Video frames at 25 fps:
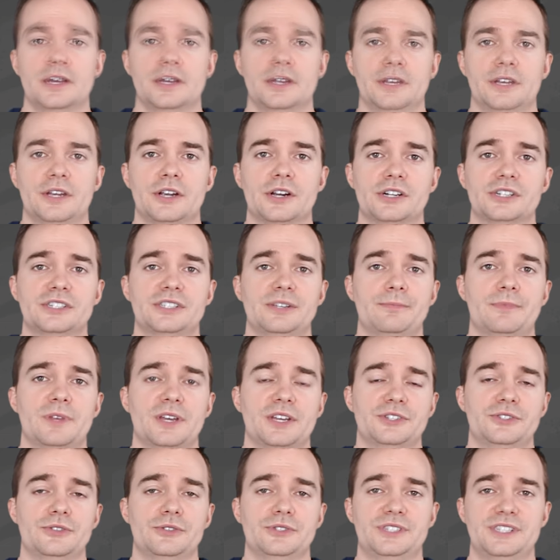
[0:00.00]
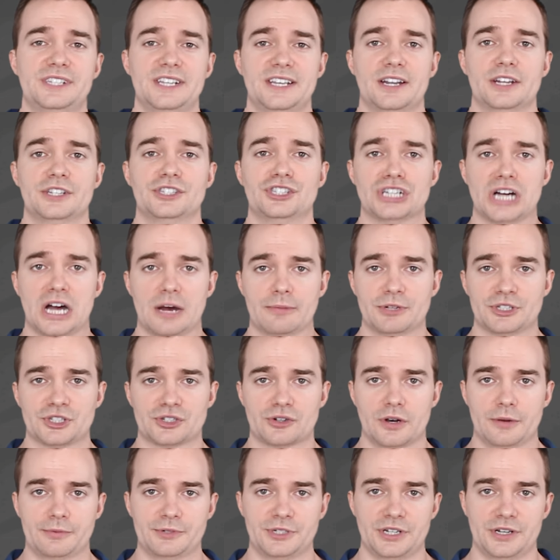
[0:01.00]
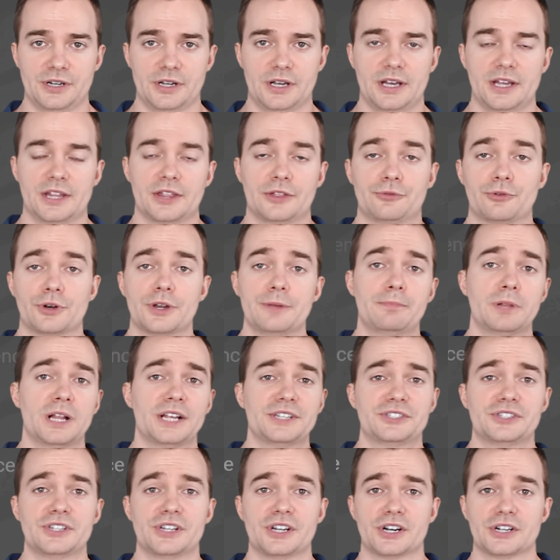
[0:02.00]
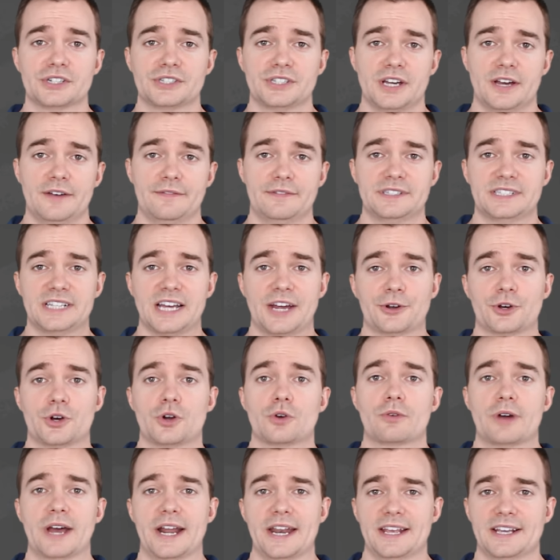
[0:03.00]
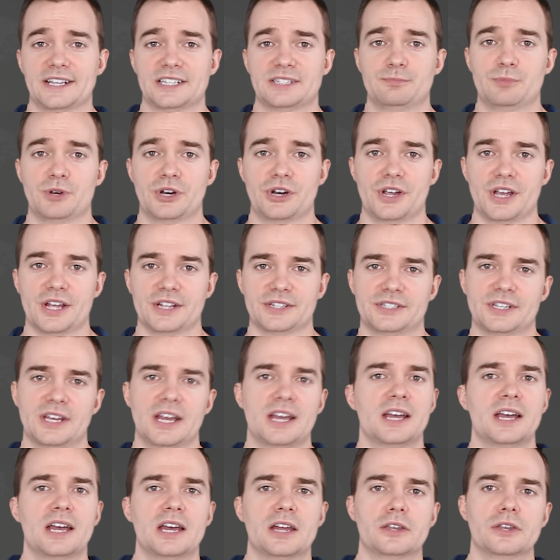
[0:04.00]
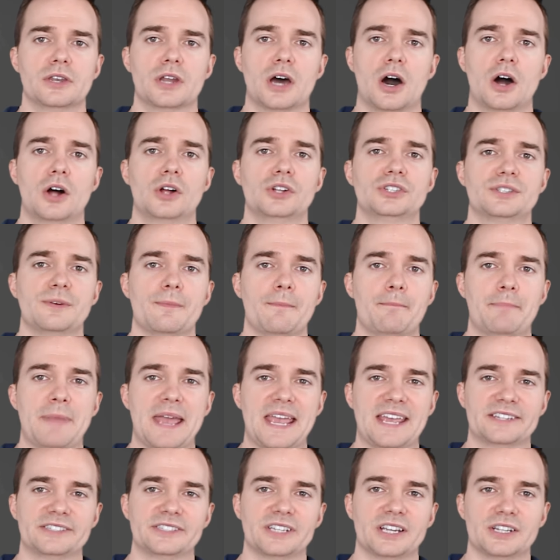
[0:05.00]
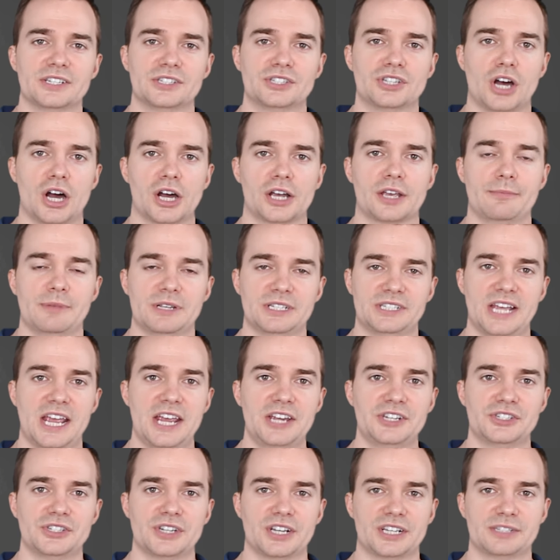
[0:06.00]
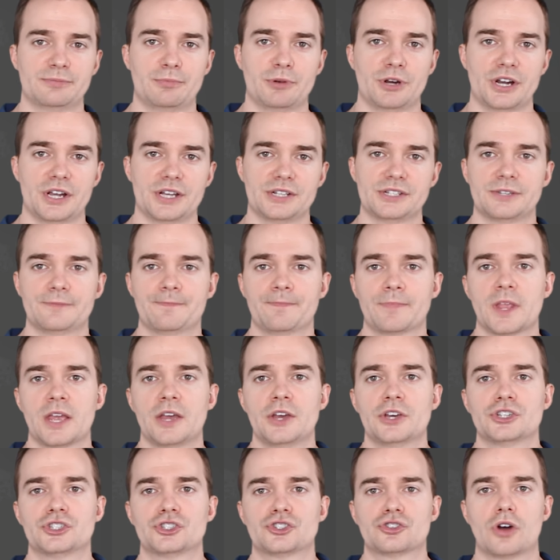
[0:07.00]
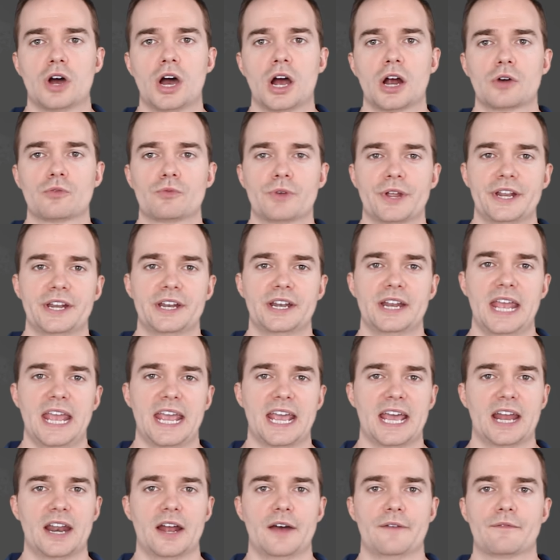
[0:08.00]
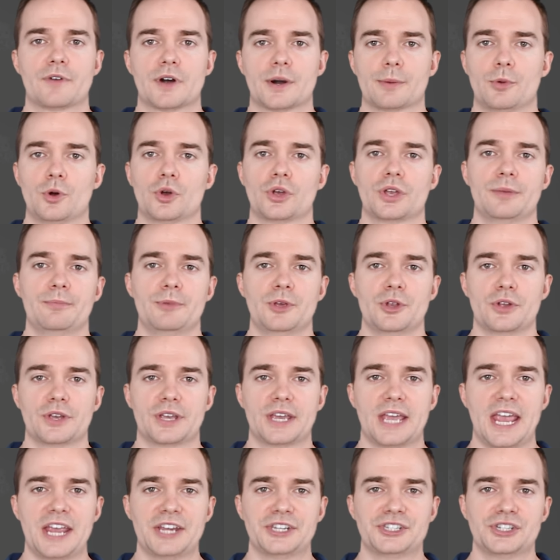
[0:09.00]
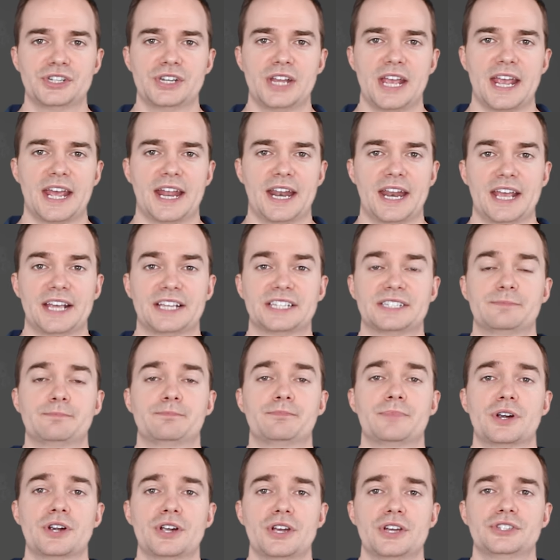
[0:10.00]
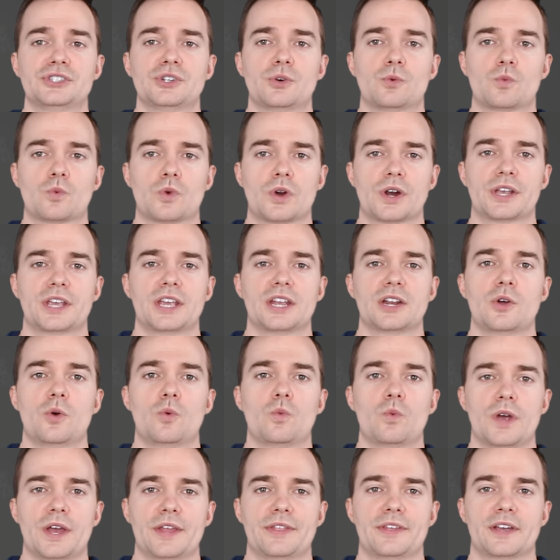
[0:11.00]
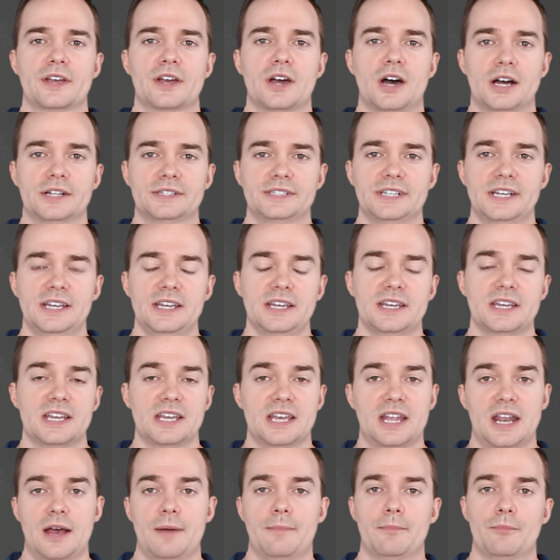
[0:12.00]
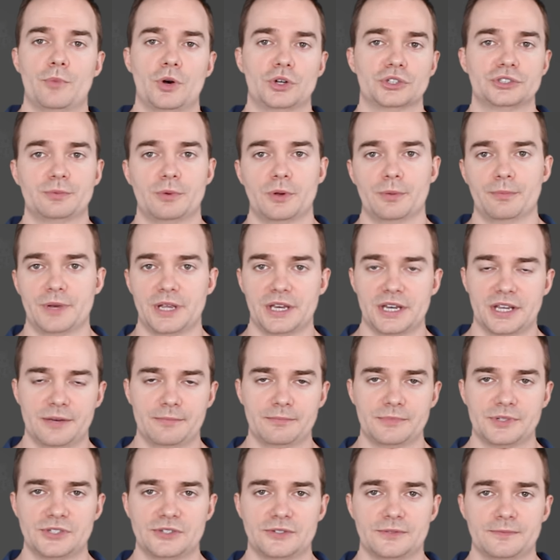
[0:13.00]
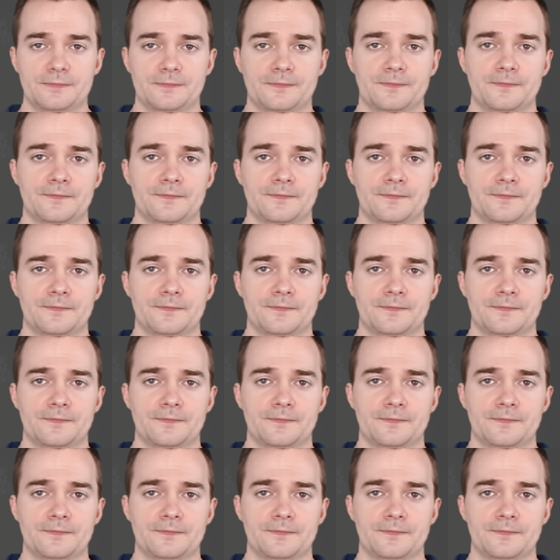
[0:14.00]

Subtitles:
Here are some things you'd see in a job description: 3+ years of technical writing experience, knowledge-based documentation experience, strong written and verbal communication and experience working with content in multiple mediums,